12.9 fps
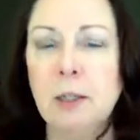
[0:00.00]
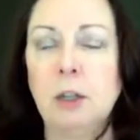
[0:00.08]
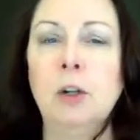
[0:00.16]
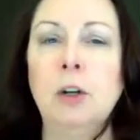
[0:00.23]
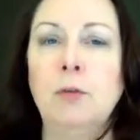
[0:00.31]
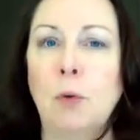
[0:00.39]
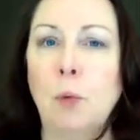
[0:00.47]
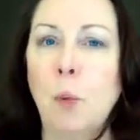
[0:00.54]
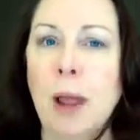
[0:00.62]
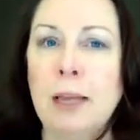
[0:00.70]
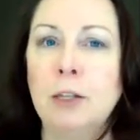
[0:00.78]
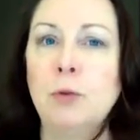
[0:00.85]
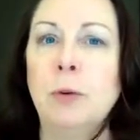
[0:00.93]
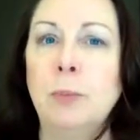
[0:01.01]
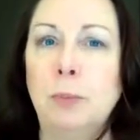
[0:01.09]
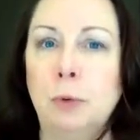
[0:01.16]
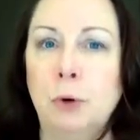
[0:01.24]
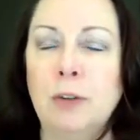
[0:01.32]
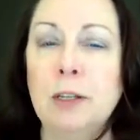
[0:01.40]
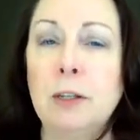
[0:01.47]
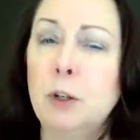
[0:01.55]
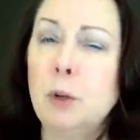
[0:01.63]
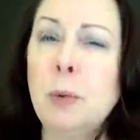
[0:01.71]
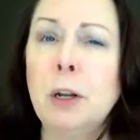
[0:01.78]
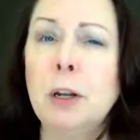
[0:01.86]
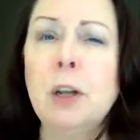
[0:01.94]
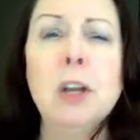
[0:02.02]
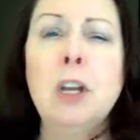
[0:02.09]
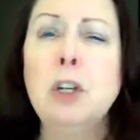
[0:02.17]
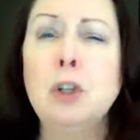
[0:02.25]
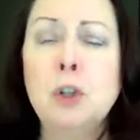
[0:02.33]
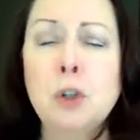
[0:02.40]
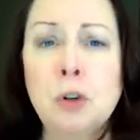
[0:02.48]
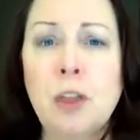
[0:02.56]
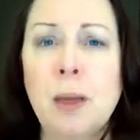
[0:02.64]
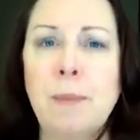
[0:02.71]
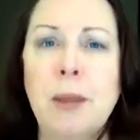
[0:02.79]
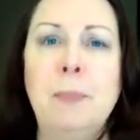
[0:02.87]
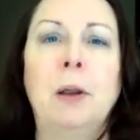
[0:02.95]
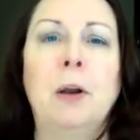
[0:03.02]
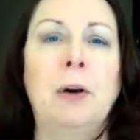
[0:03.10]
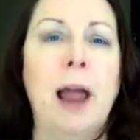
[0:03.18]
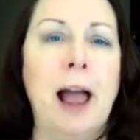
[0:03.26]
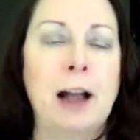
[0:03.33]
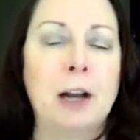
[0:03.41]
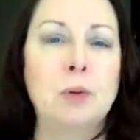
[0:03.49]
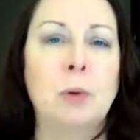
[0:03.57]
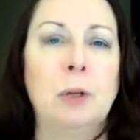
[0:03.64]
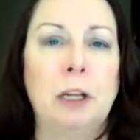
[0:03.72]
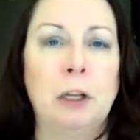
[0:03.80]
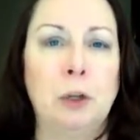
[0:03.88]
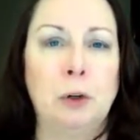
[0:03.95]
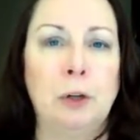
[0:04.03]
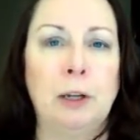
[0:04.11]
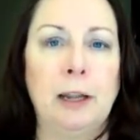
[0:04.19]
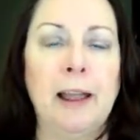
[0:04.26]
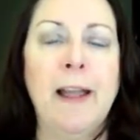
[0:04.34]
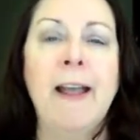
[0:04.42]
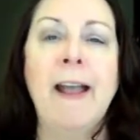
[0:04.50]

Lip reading: to look for ways to improve it, to ensure that people are actually learning.